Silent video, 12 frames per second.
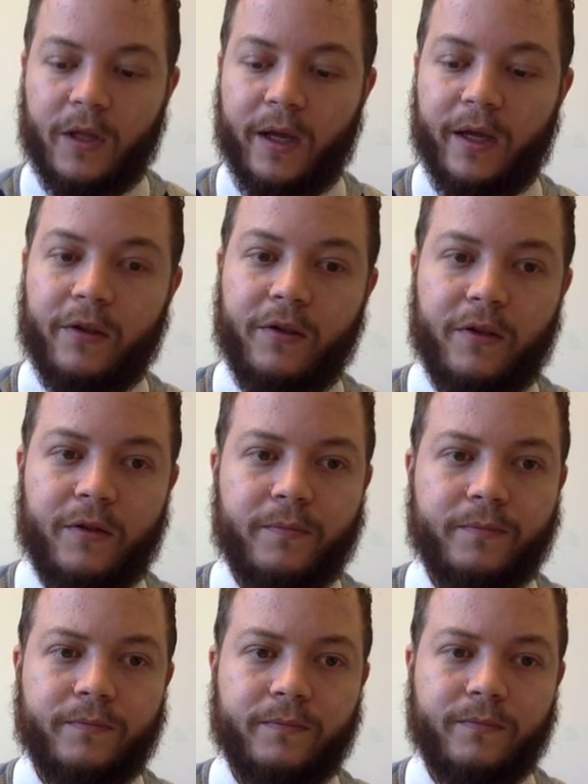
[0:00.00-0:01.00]
is
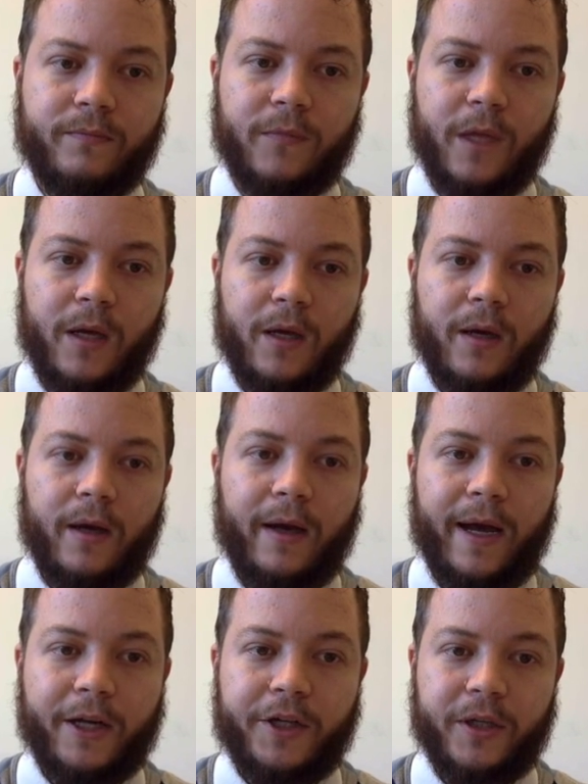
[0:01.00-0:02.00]

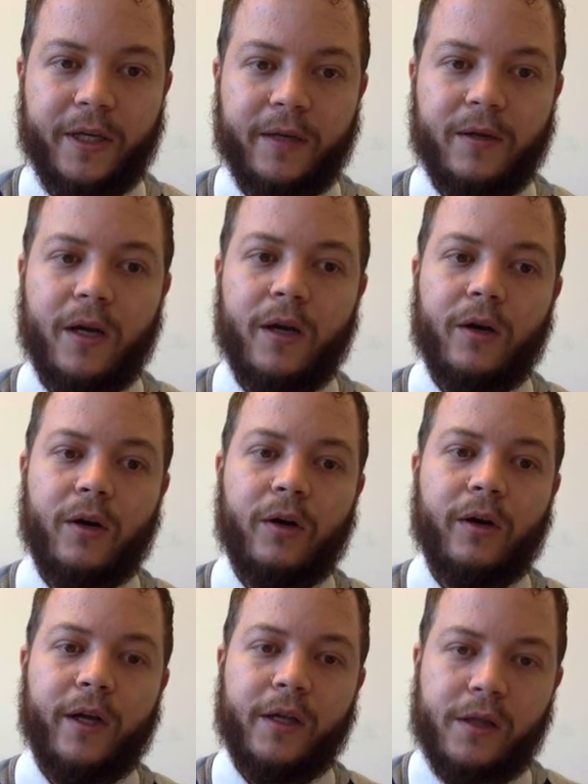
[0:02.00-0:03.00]
actually
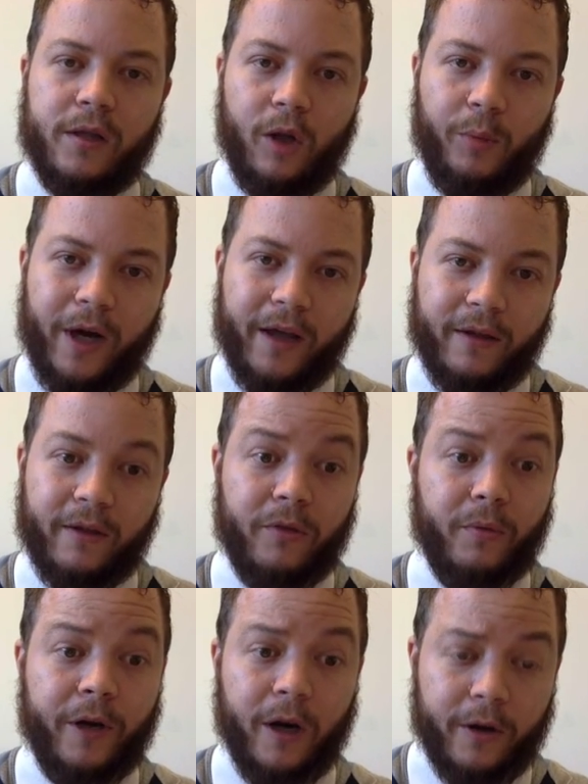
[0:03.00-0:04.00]
install Python
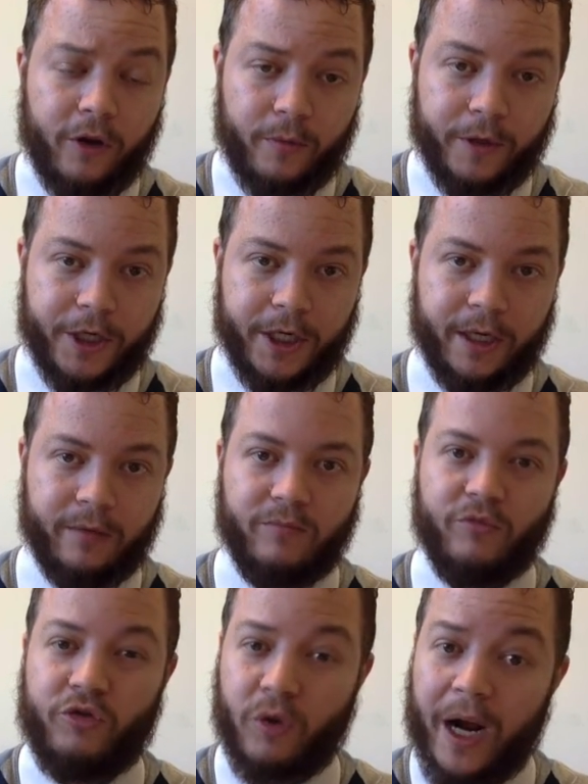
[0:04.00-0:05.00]
3 on your machine.
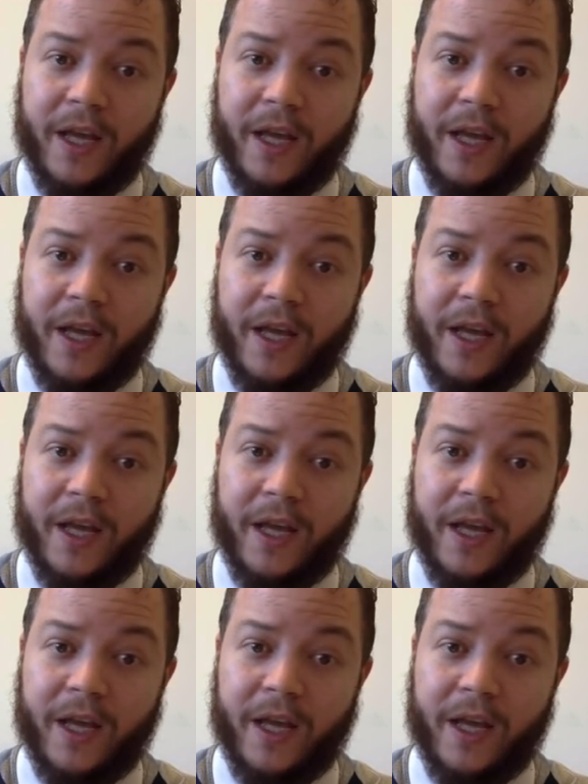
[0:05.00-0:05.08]
Try